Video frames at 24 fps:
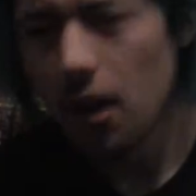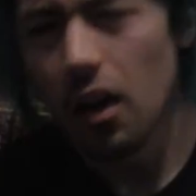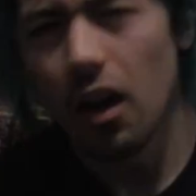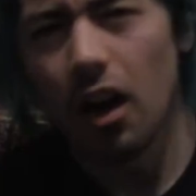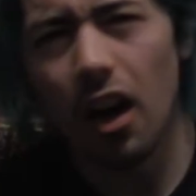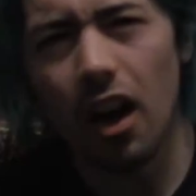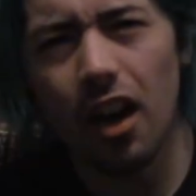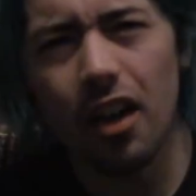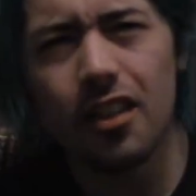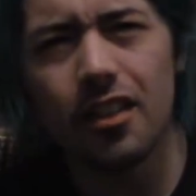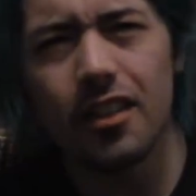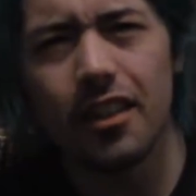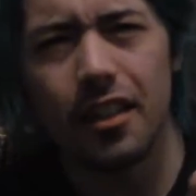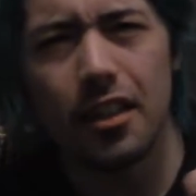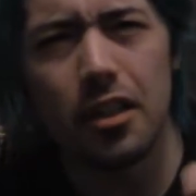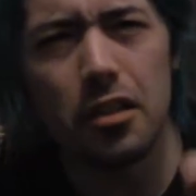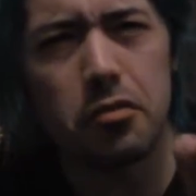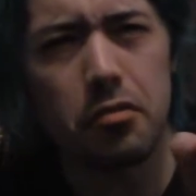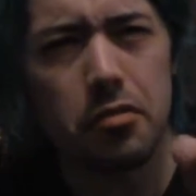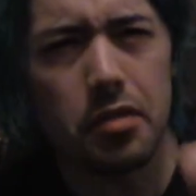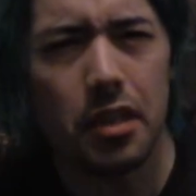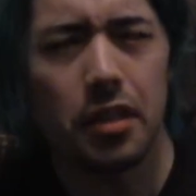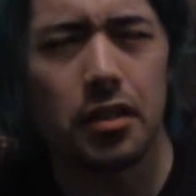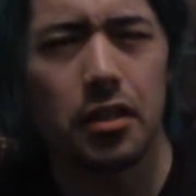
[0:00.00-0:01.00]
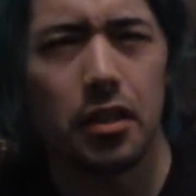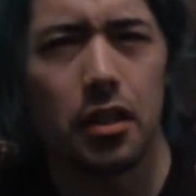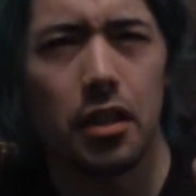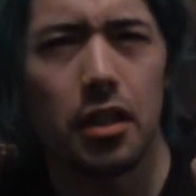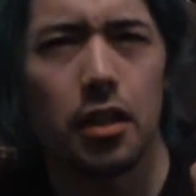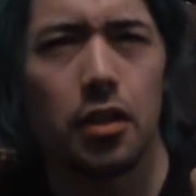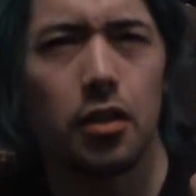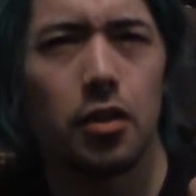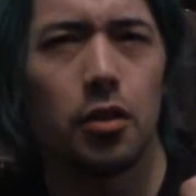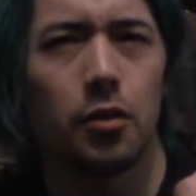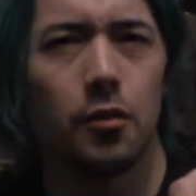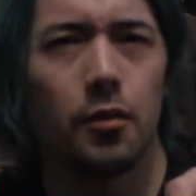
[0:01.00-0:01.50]
oddly, this was actually
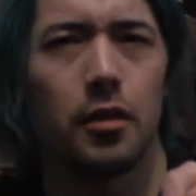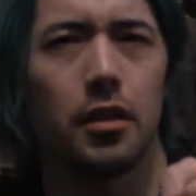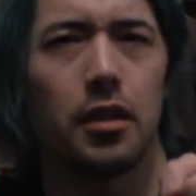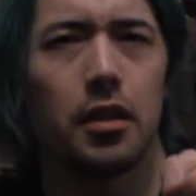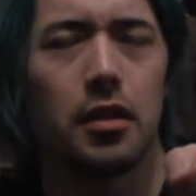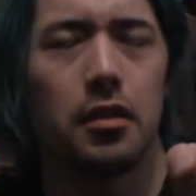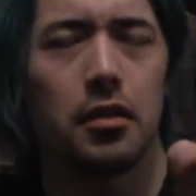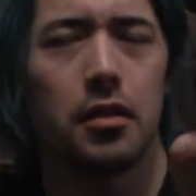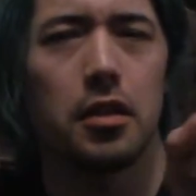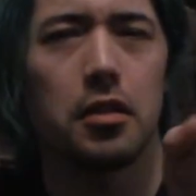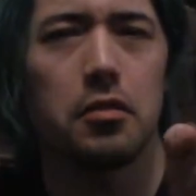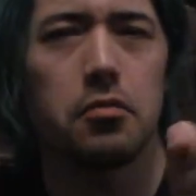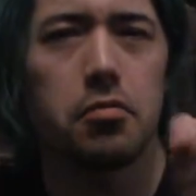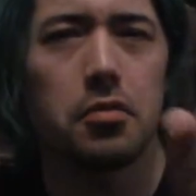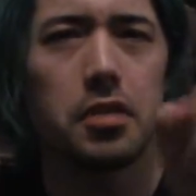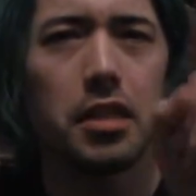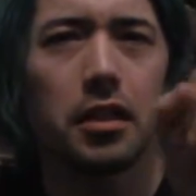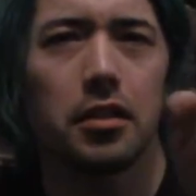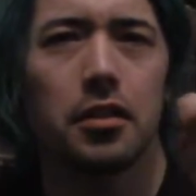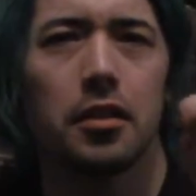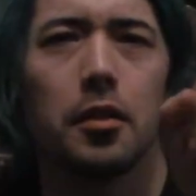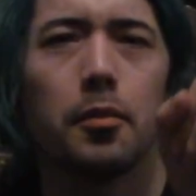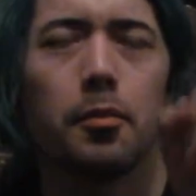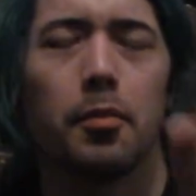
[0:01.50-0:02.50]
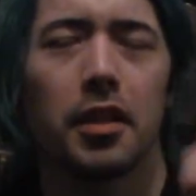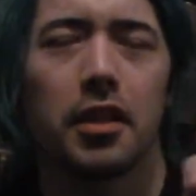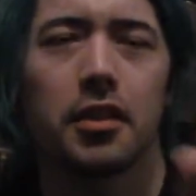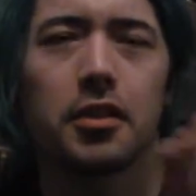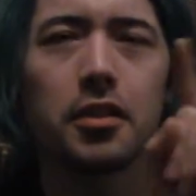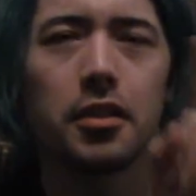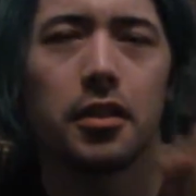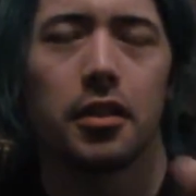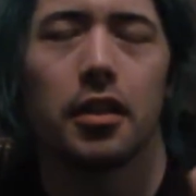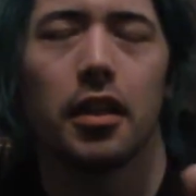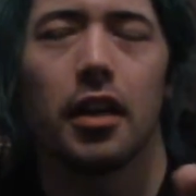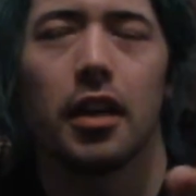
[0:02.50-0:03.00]
a This was actually a
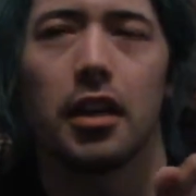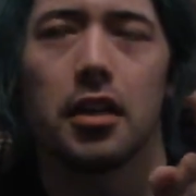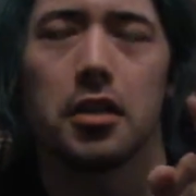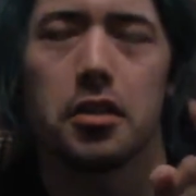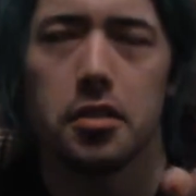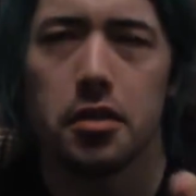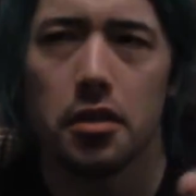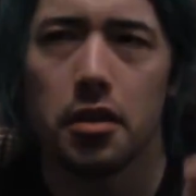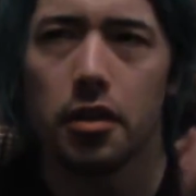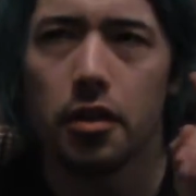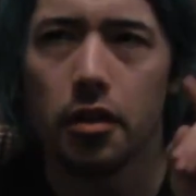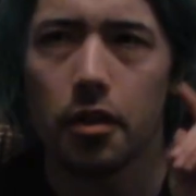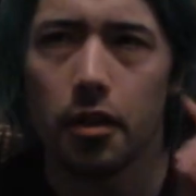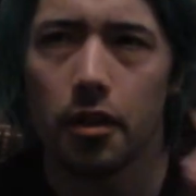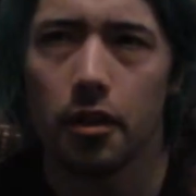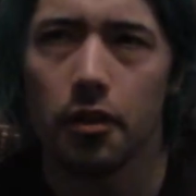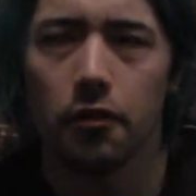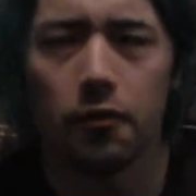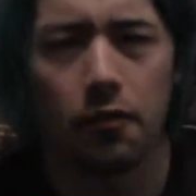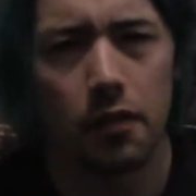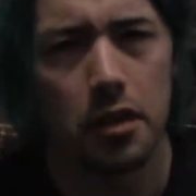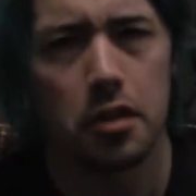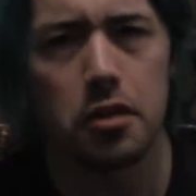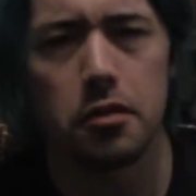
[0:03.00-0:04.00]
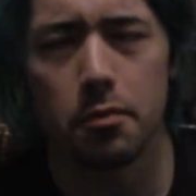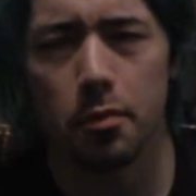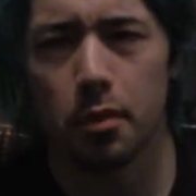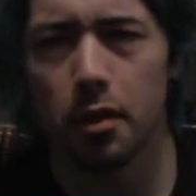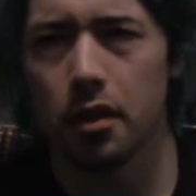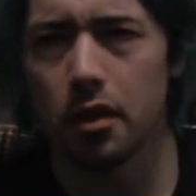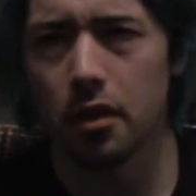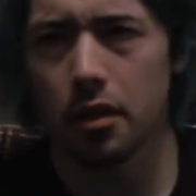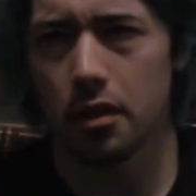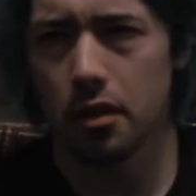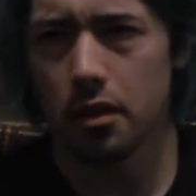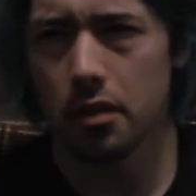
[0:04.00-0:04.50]
picture I saw on
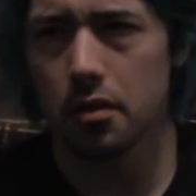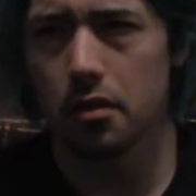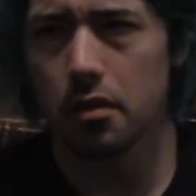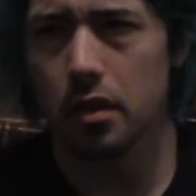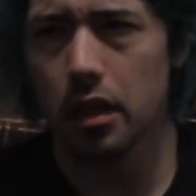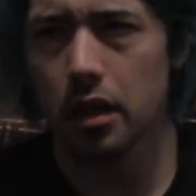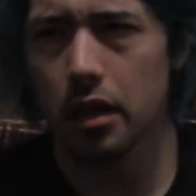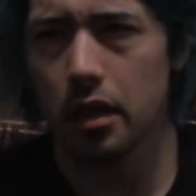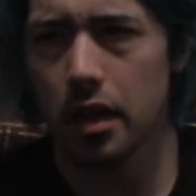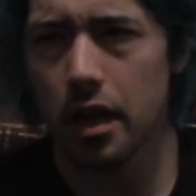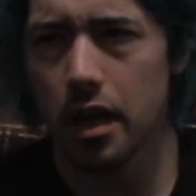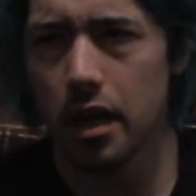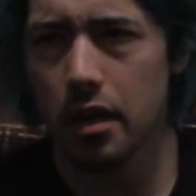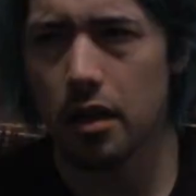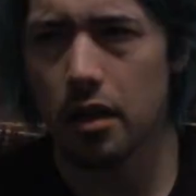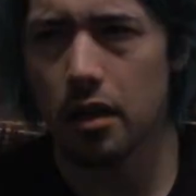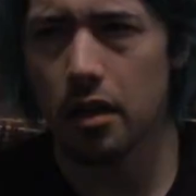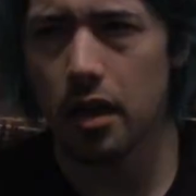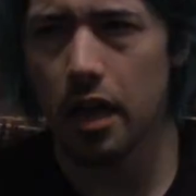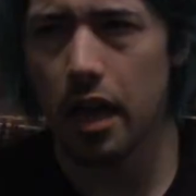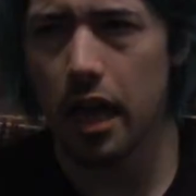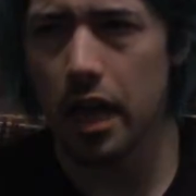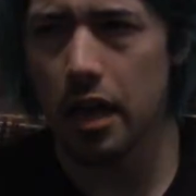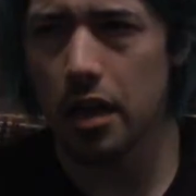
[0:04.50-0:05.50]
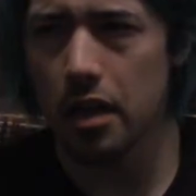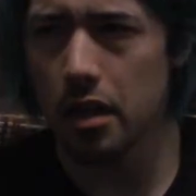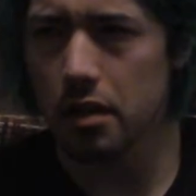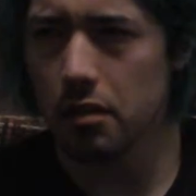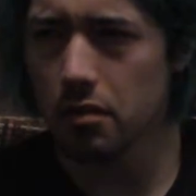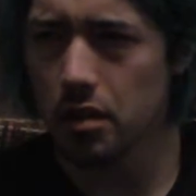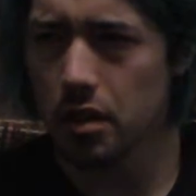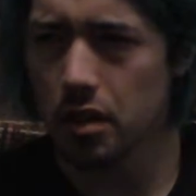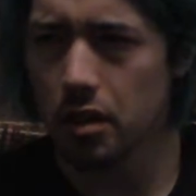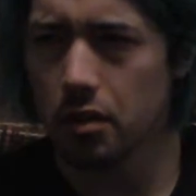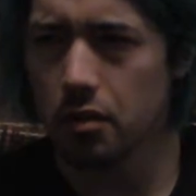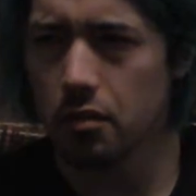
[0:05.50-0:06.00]
Facebook.
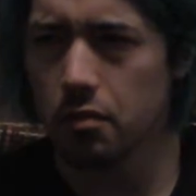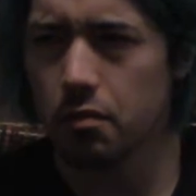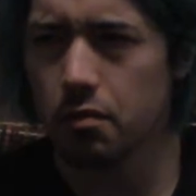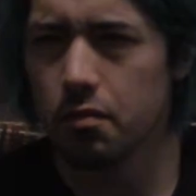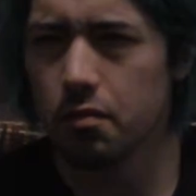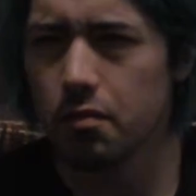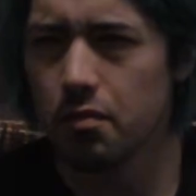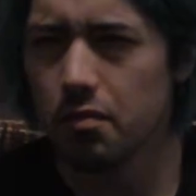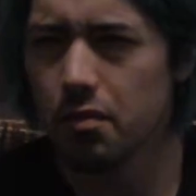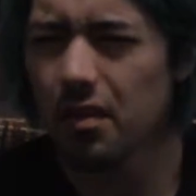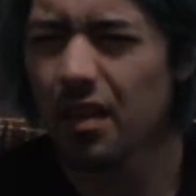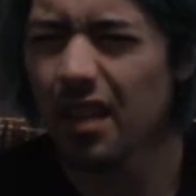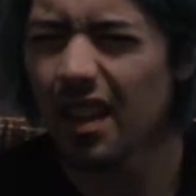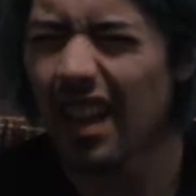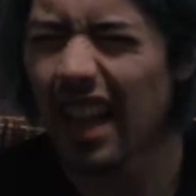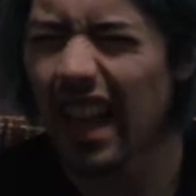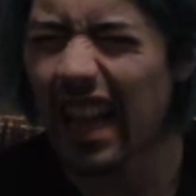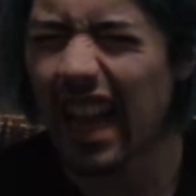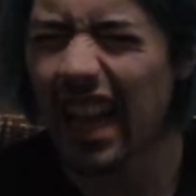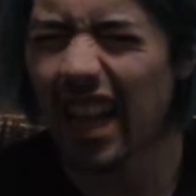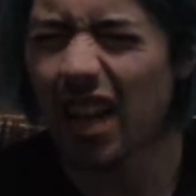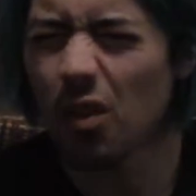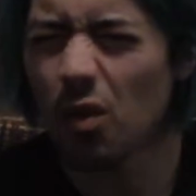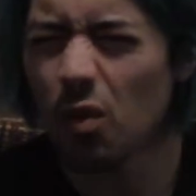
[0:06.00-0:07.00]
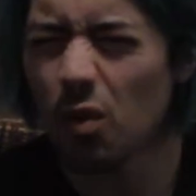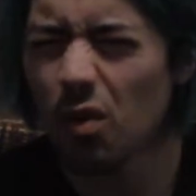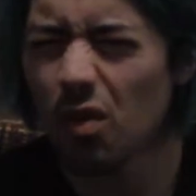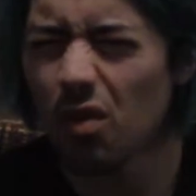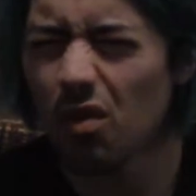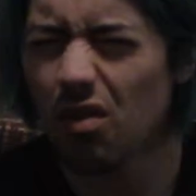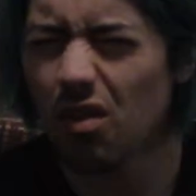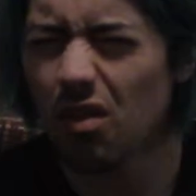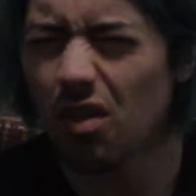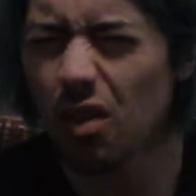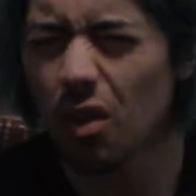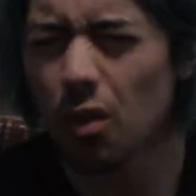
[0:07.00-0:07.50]
You know, I don't
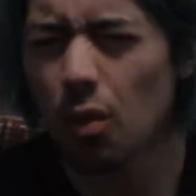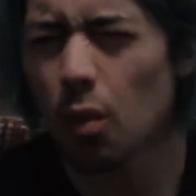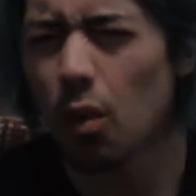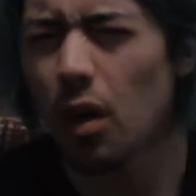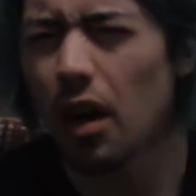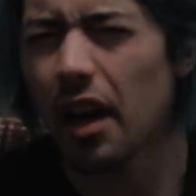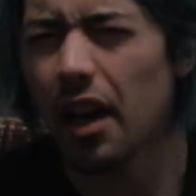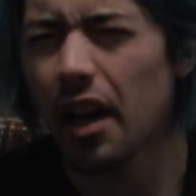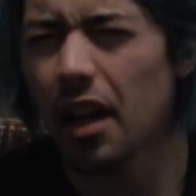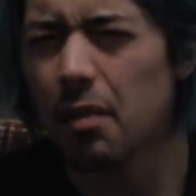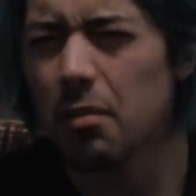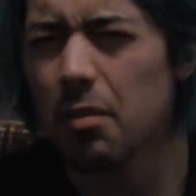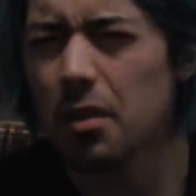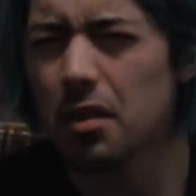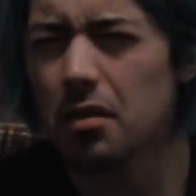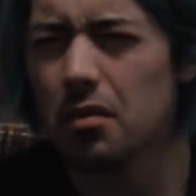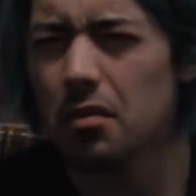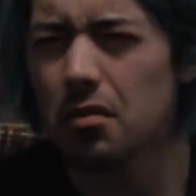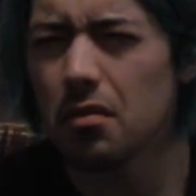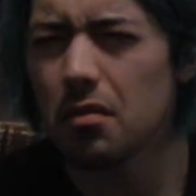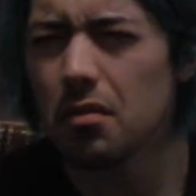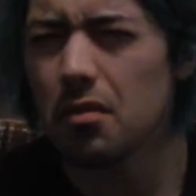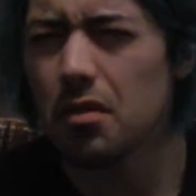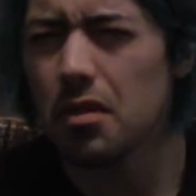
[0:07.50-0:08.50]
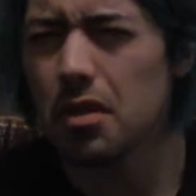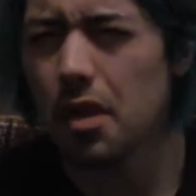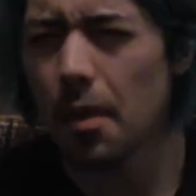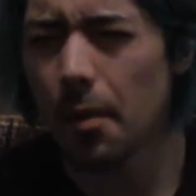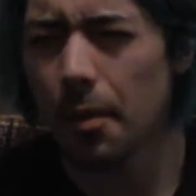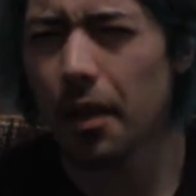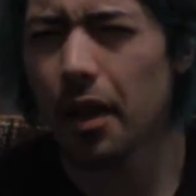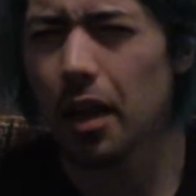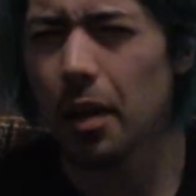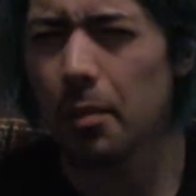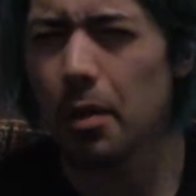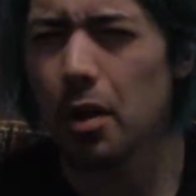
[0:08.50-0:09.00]
know why, but
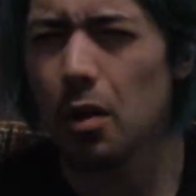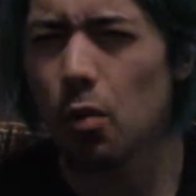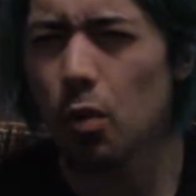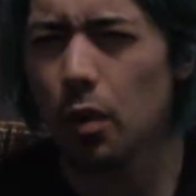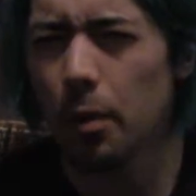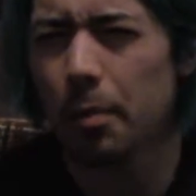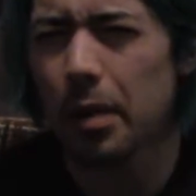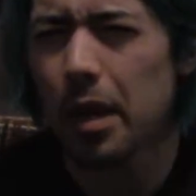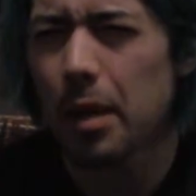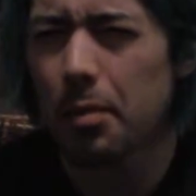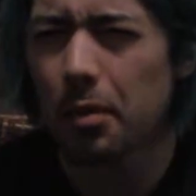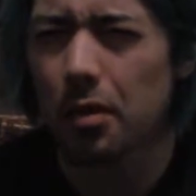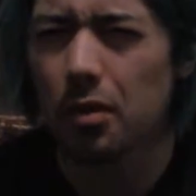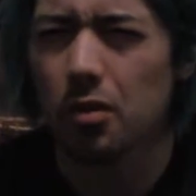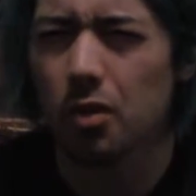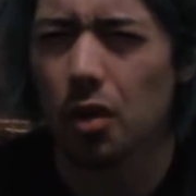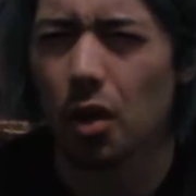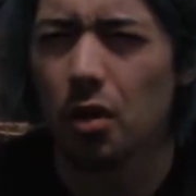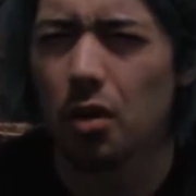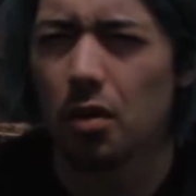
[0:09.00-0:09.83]
something about where people